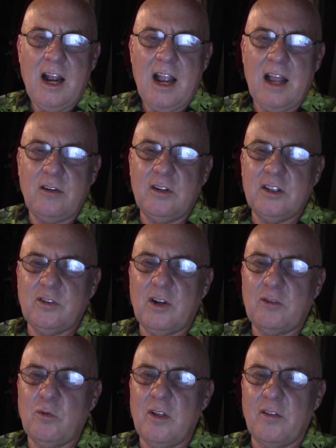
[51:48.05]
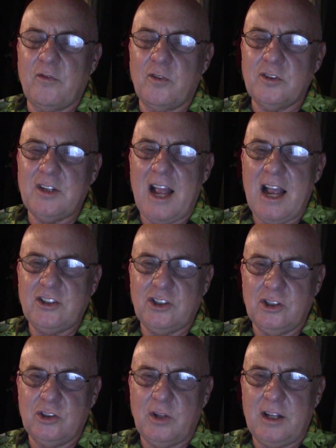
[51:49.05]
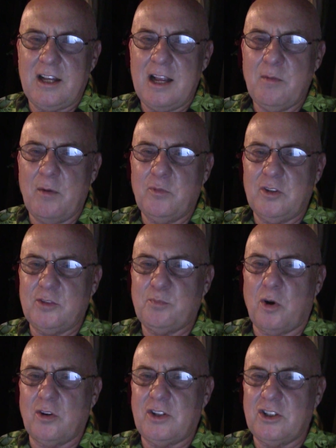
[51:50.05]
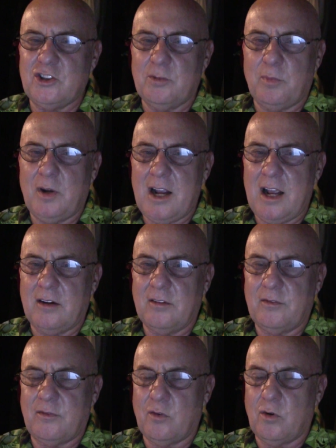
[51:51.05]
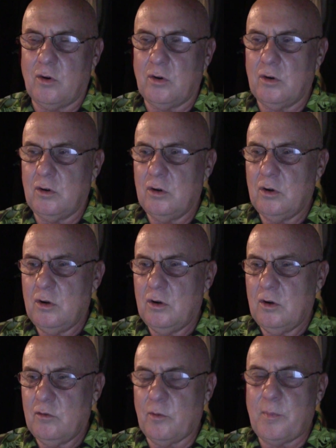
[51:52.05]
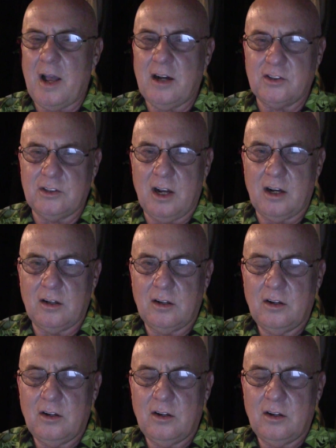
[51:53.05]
And this is like one of the first actions they came up with this partition plan for Palestine.